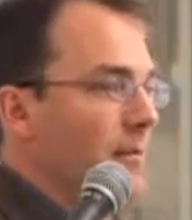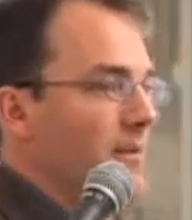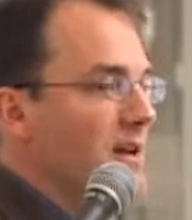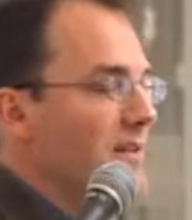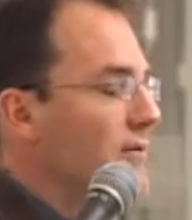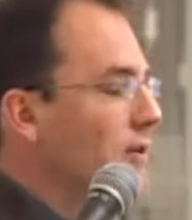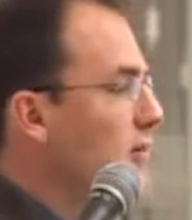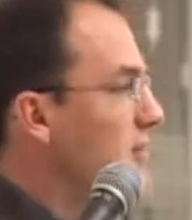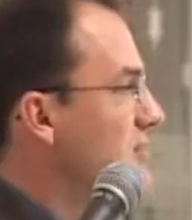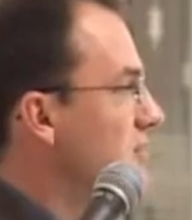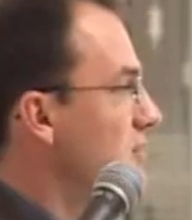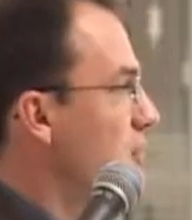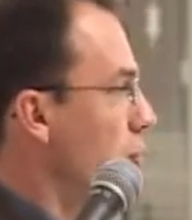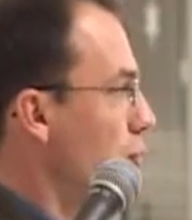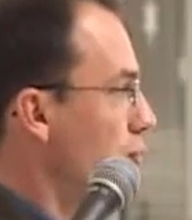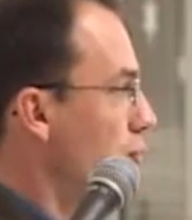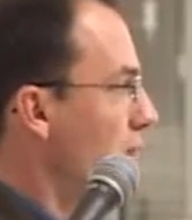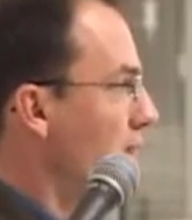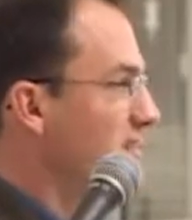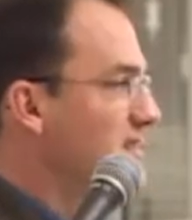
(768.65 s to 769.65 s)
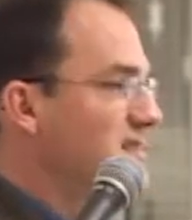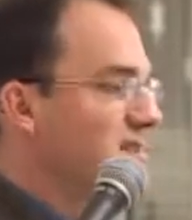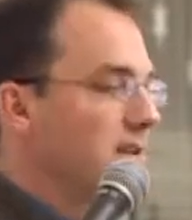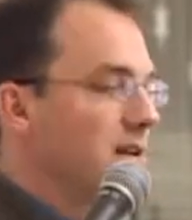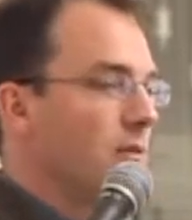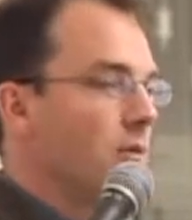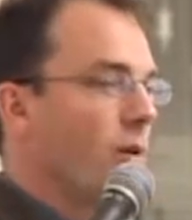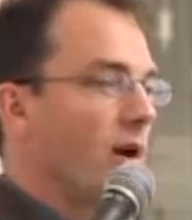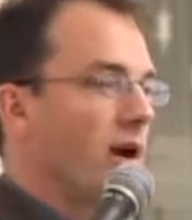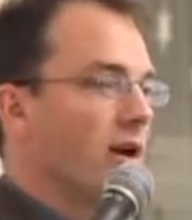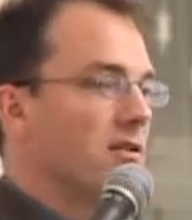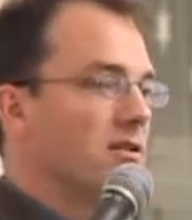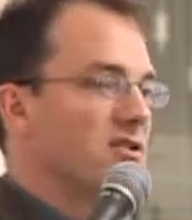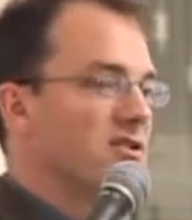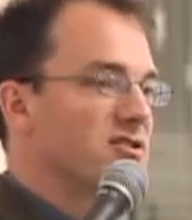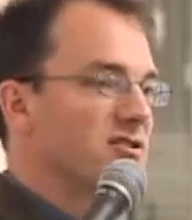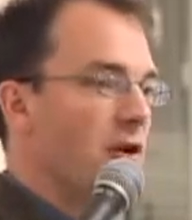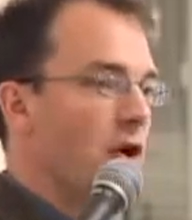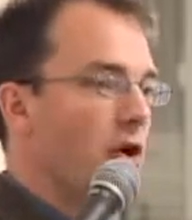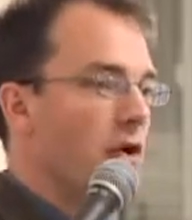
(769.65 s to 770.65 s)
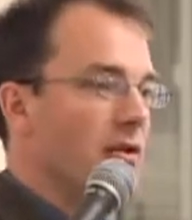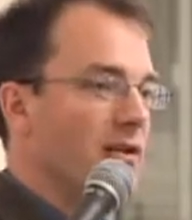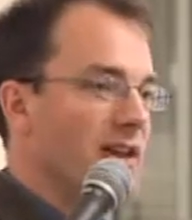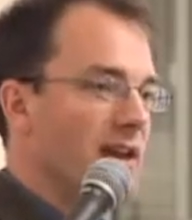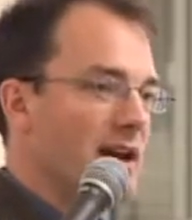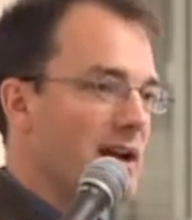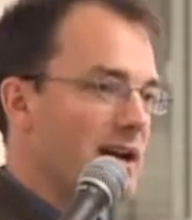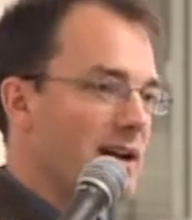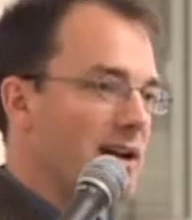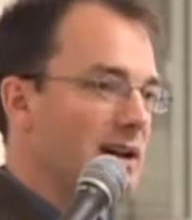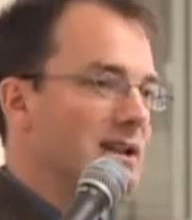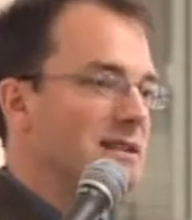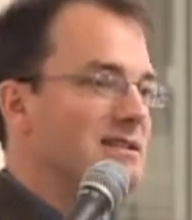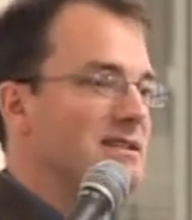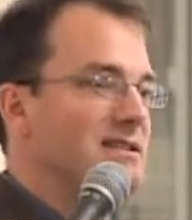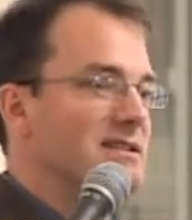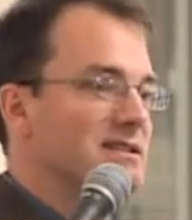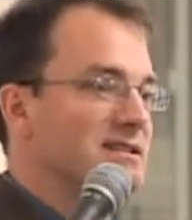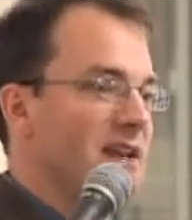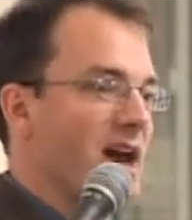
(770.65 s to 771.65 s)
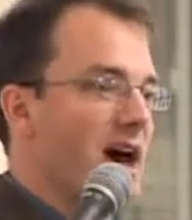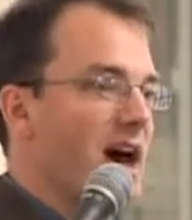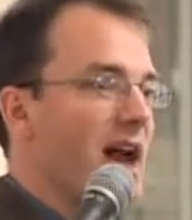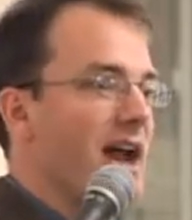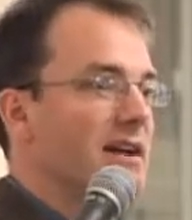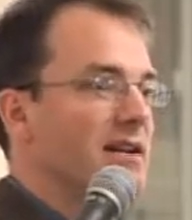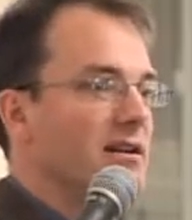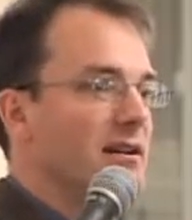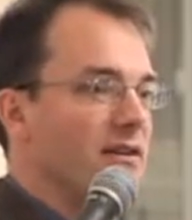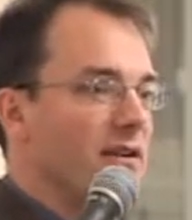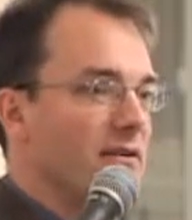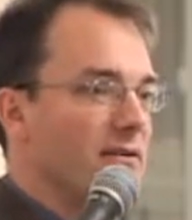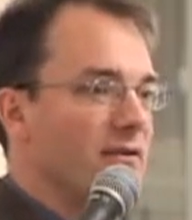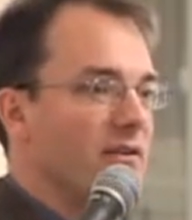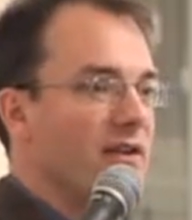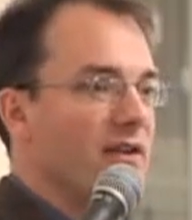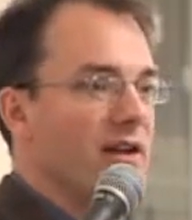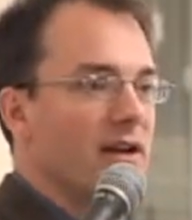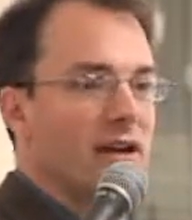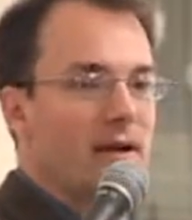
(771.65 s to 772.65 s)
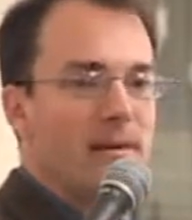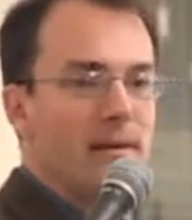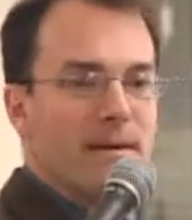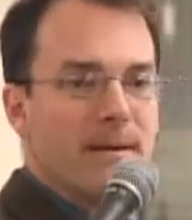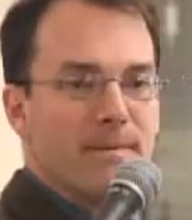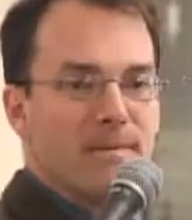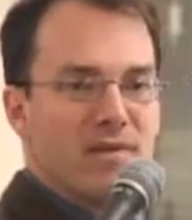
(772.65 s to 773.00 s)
They've also rusted where the salt laid against the side of the